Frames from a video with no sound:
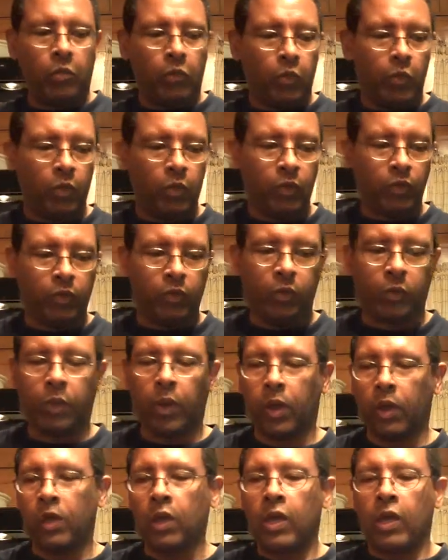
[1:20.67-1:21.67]
Beautiful.
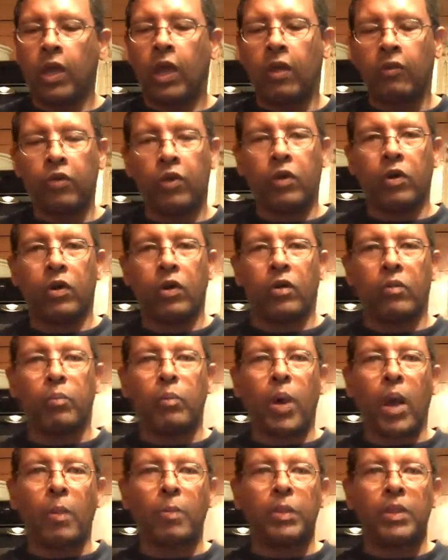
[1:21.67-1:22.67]
Ever heard of
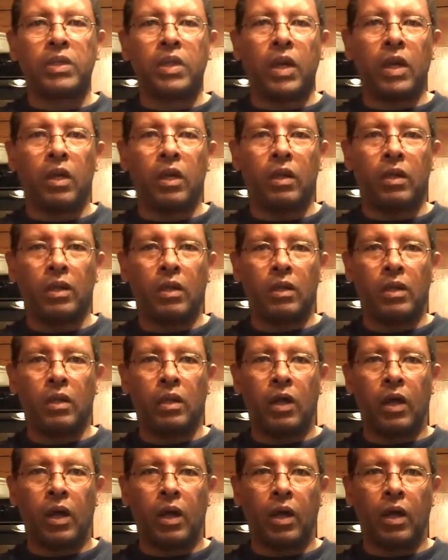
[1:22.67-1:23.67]
pappardelle
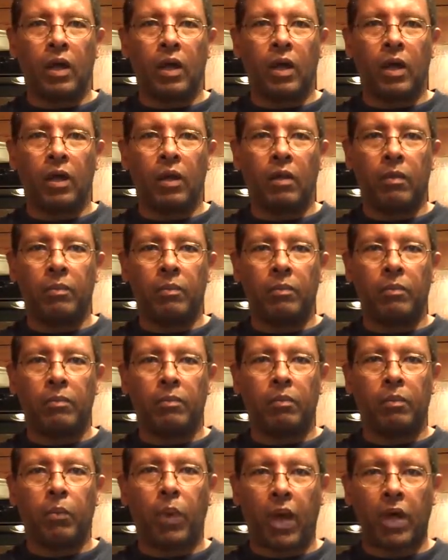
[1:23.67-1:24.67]

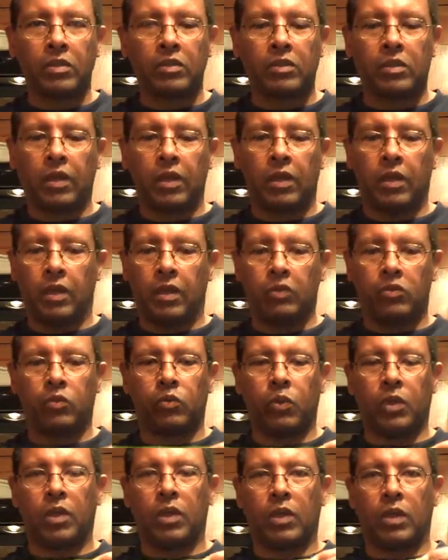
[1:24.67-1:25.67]
pasta? It's
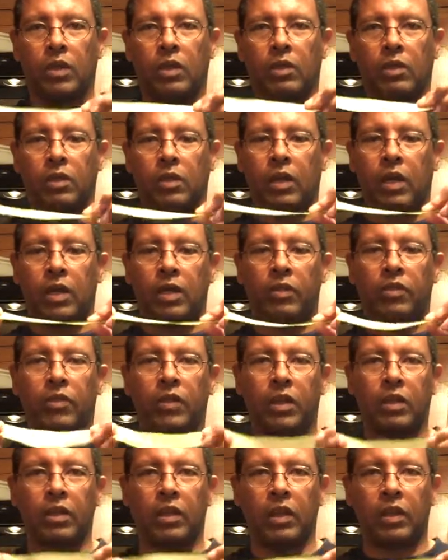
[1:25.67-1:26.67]
really kind of
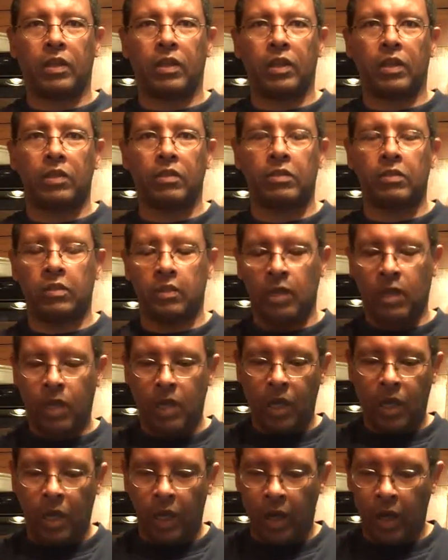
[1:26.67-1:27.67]
thick like this.
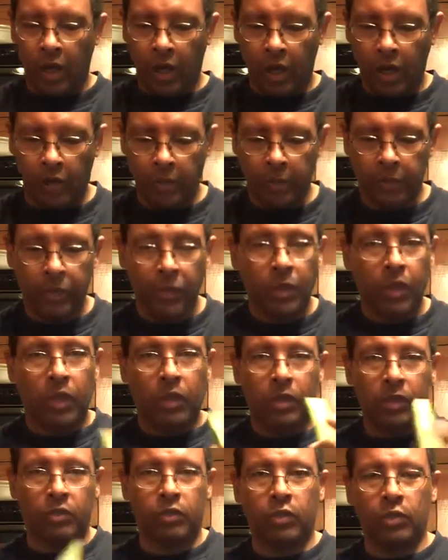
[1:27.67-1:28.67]

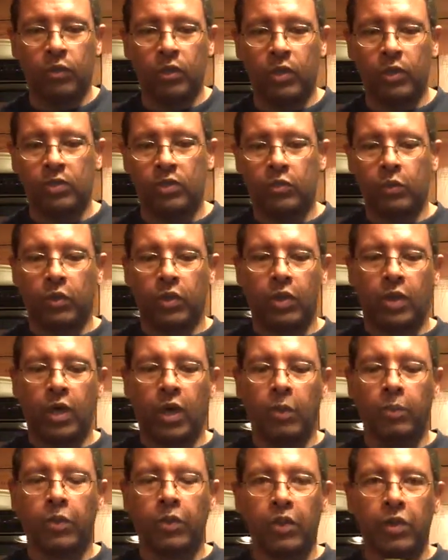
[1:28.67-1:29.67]
Do this with a
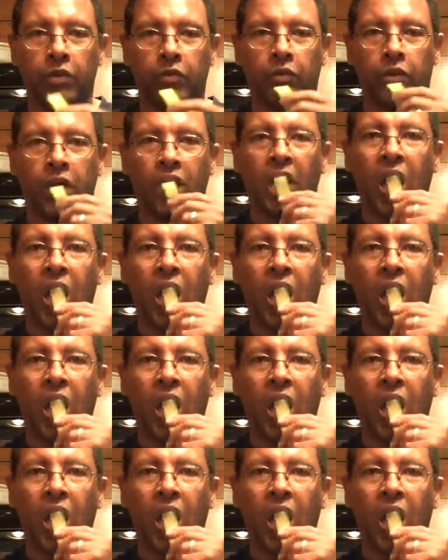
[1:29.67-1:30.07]
couple of